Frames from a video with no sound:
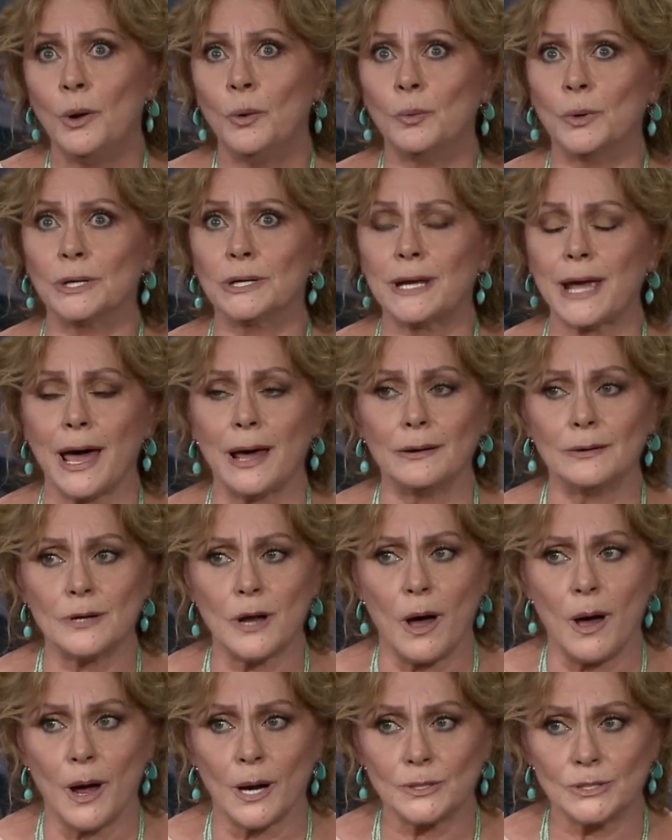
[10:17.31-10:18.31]
when Cat on
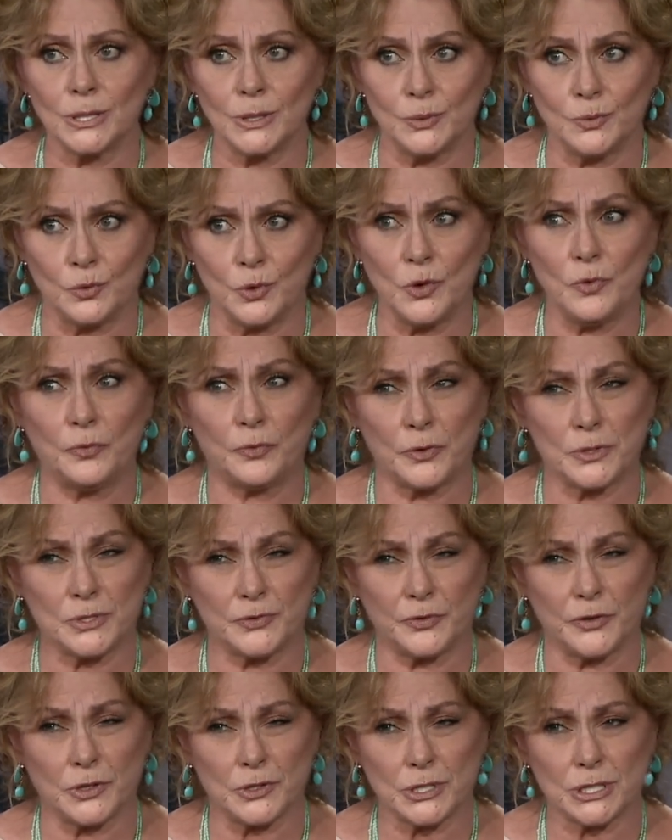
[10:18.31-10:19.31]
a Hot Tin Roof was
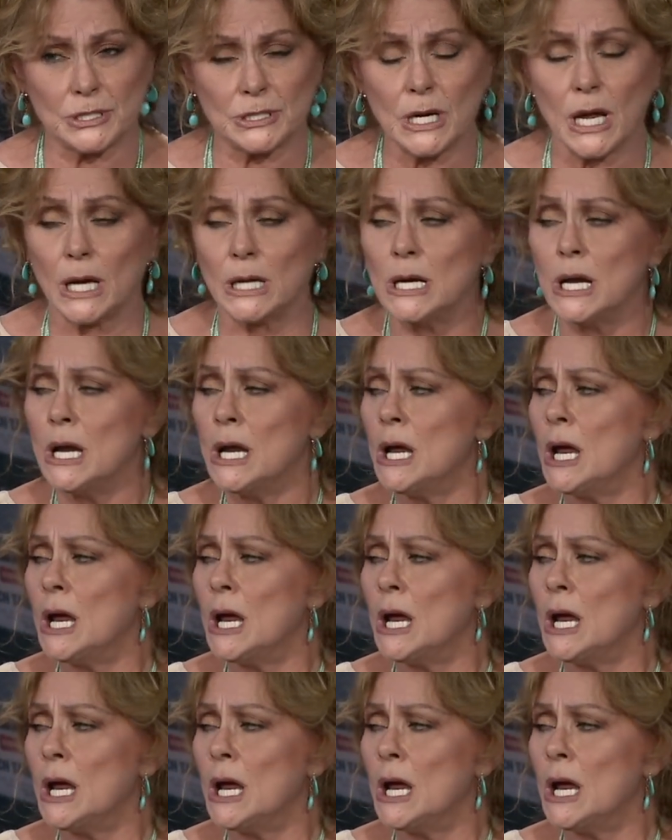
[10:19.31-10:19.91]
first done,